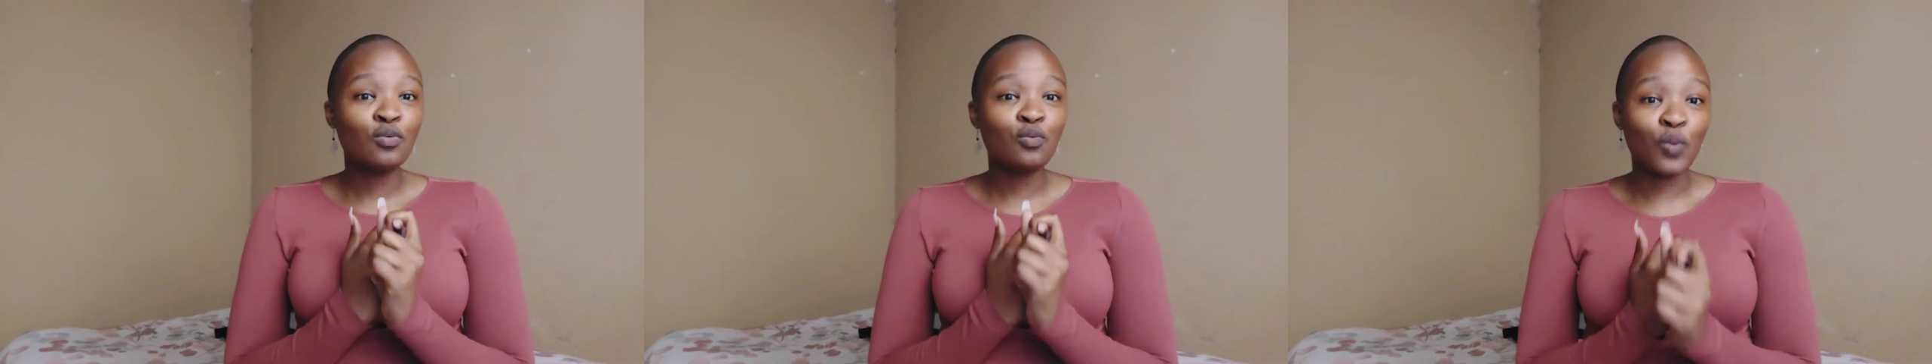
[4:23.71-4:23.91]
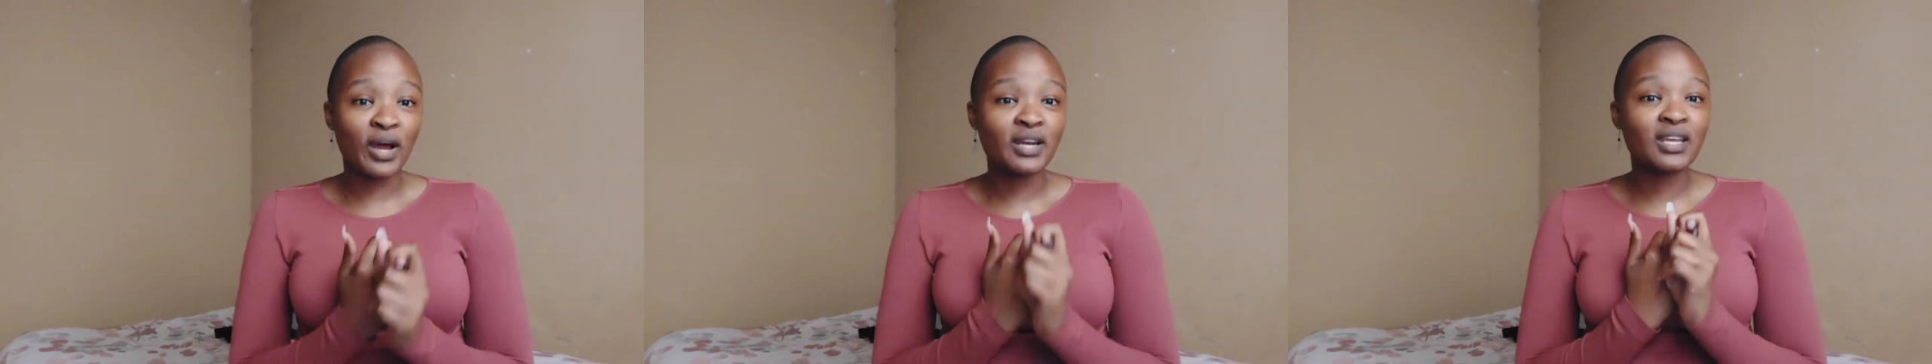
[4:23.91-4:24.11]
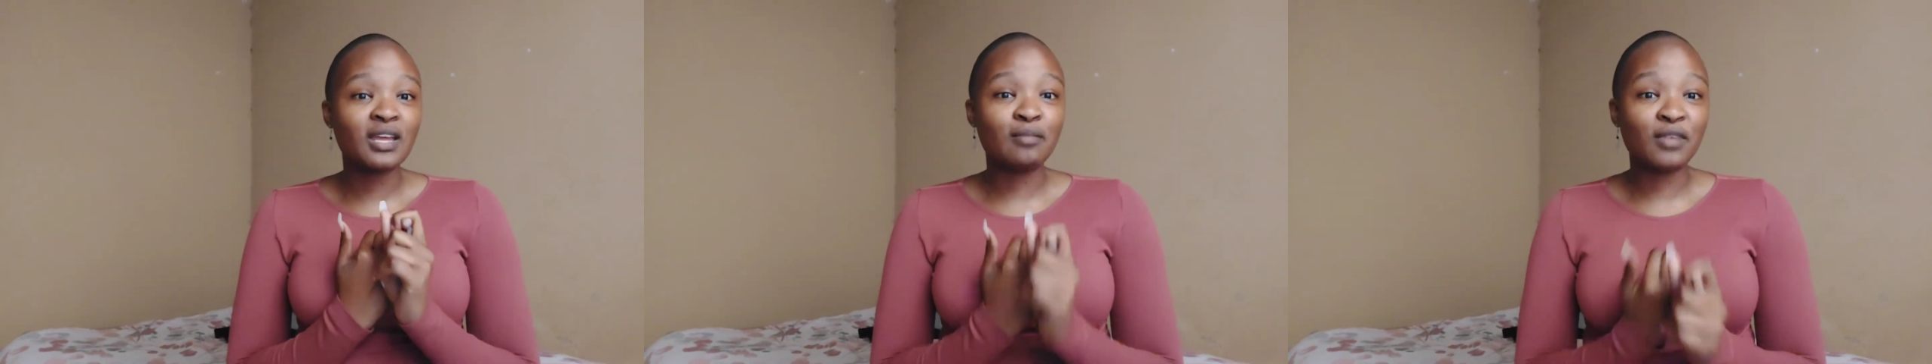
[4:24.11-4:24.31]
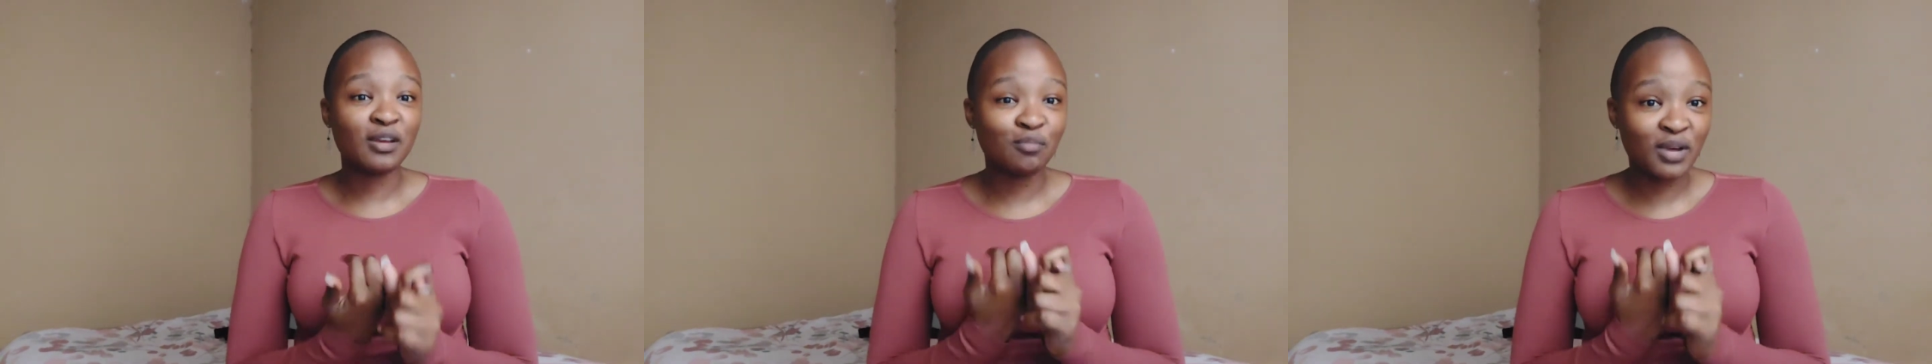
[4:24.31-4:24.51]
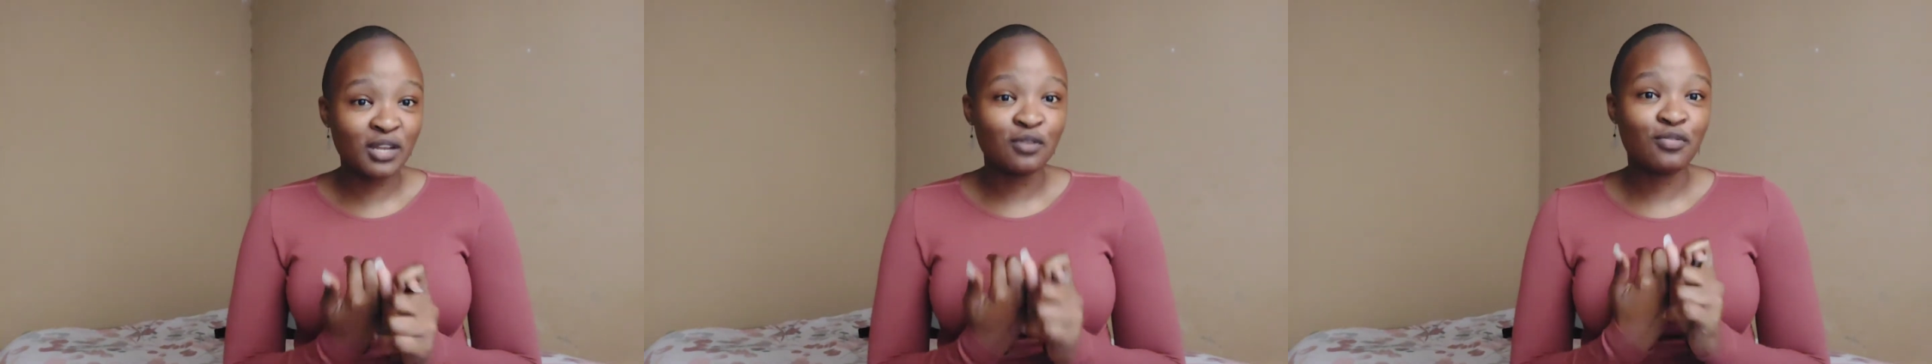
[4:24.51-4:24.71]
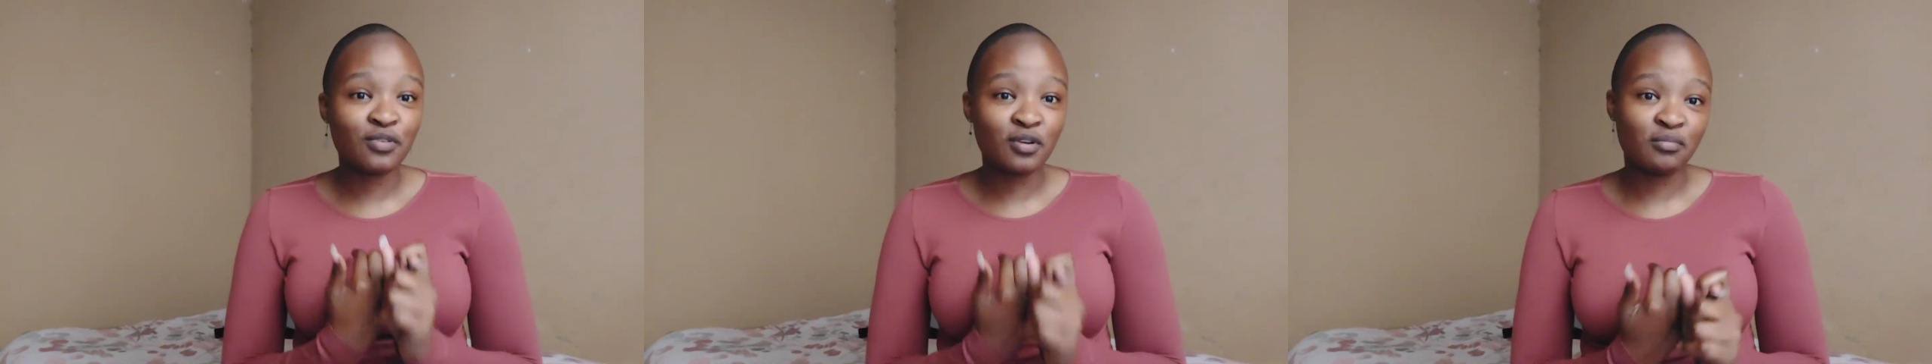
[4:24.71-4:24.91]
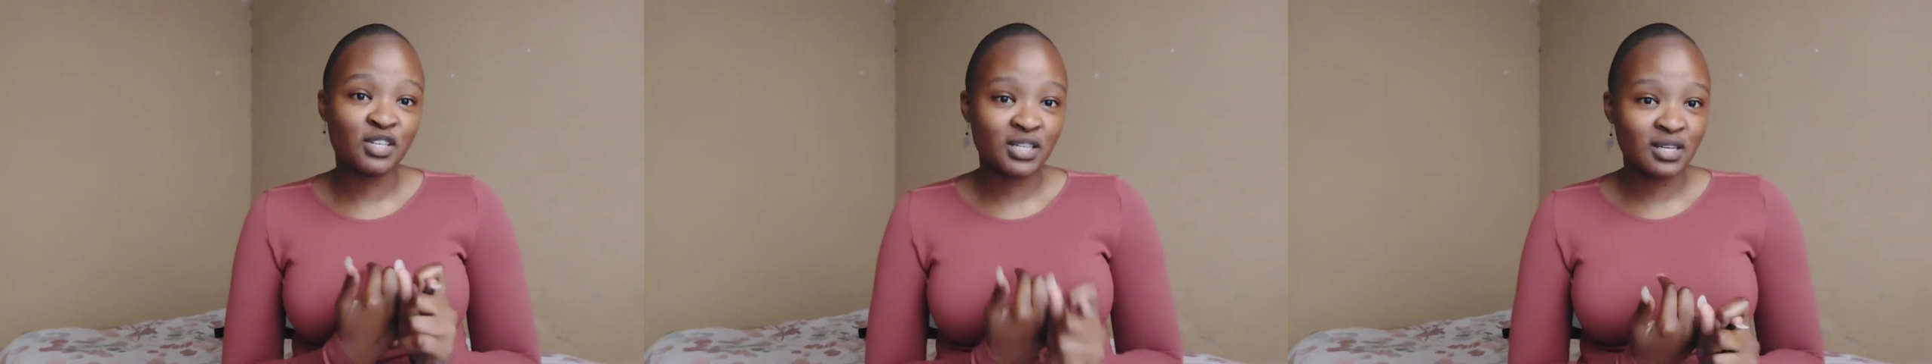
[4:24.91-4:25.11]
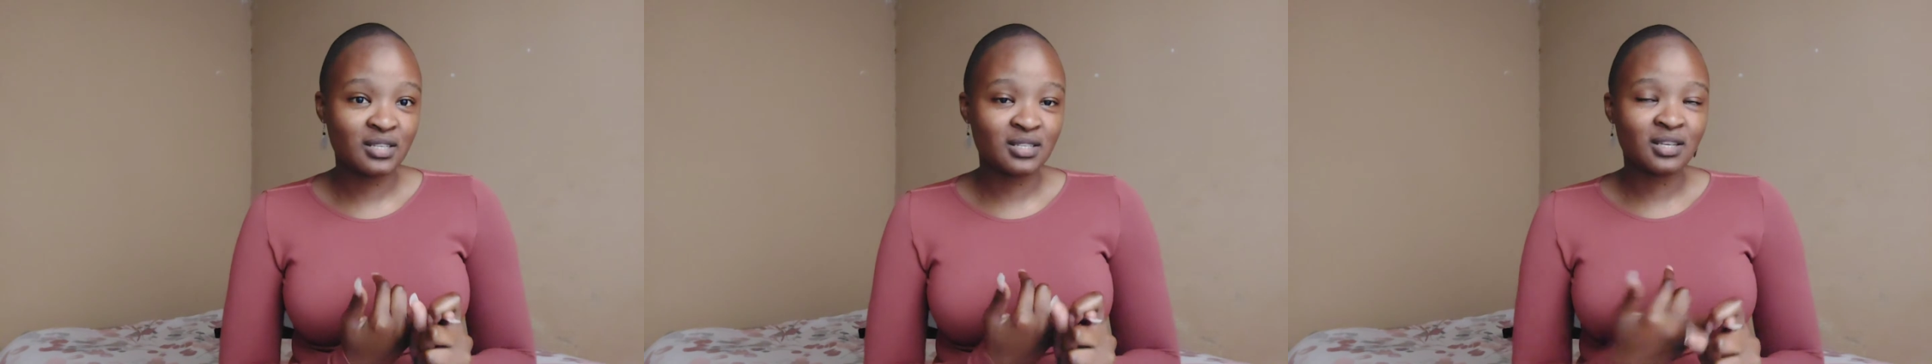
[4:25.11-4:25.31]
one can make money from
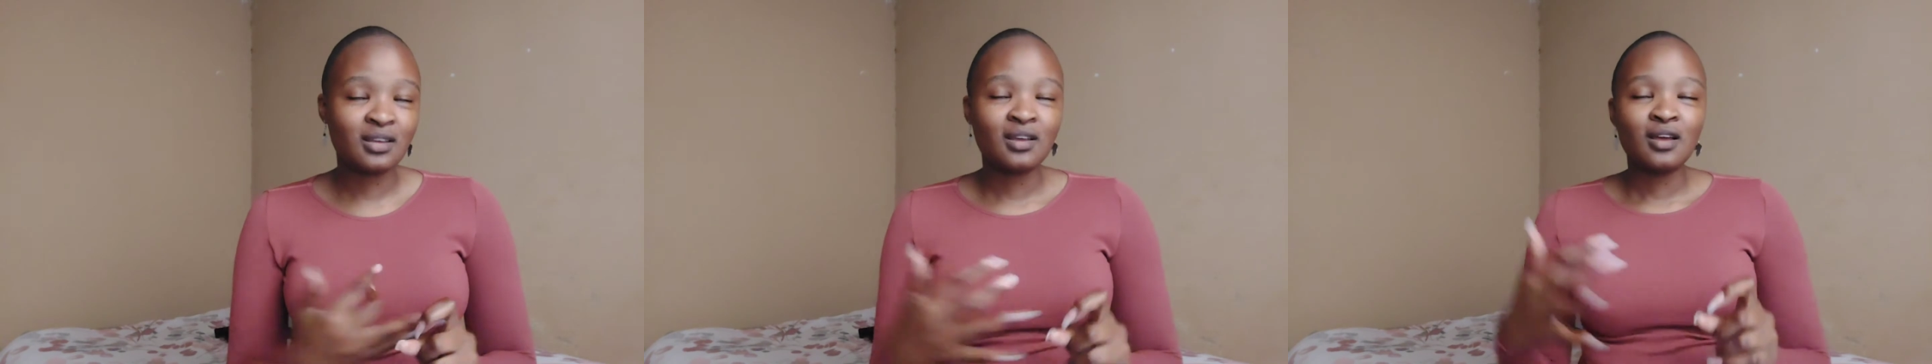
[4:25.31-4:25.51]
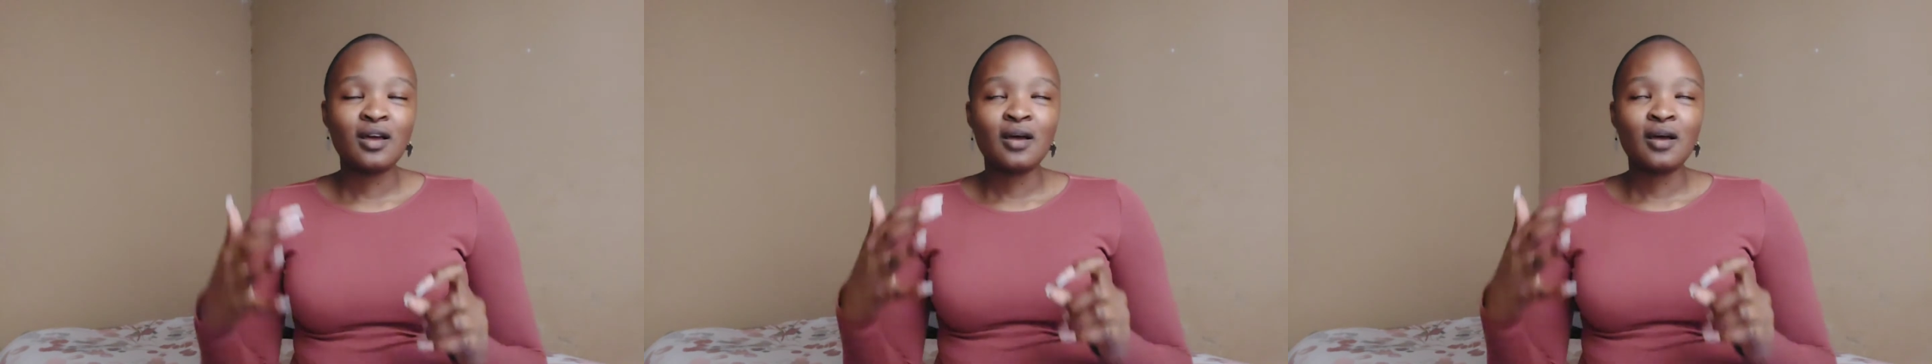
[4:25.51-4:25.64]
shares.